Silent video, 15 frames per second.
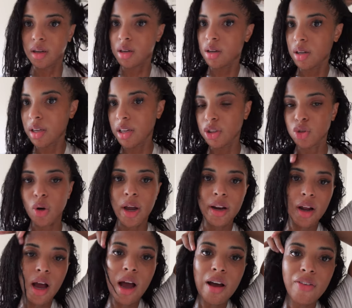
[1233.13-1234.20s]
gonna get dried
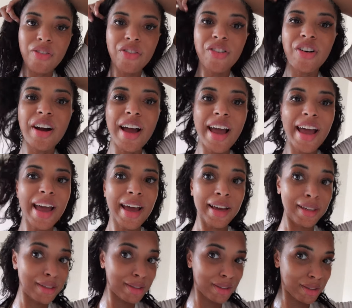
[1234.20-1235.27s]
off
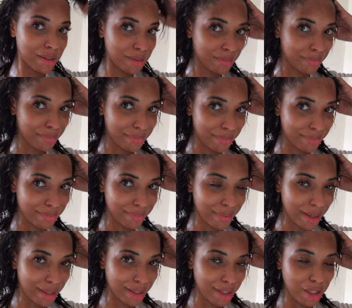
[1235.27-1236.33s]
and
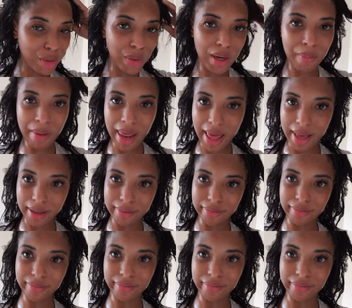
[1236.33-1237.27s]
see you in a minute.